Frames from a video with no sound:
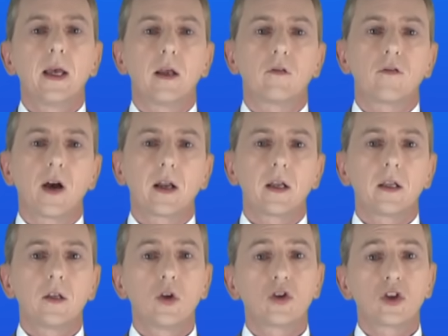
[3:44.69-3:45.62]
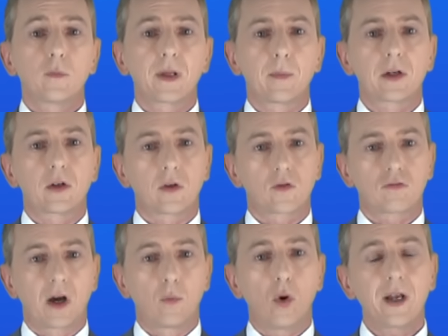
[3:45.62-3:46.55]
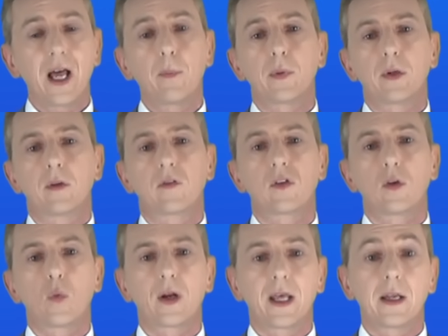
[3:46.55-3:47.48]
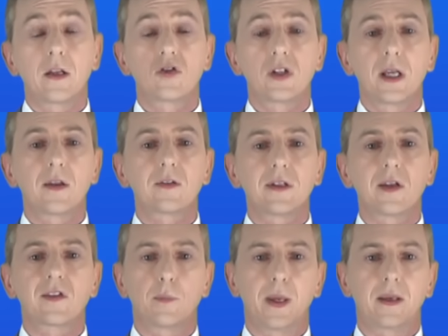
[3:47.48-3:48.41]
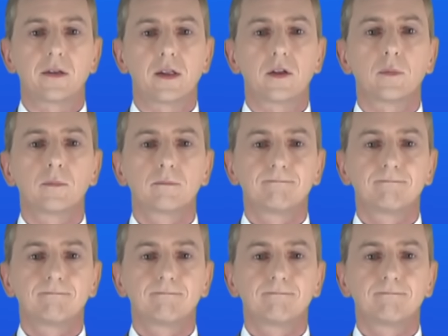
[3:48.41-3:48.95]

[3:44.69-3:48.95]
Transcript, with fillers: And finally, you should be able to describe what happens when energy is dissipated.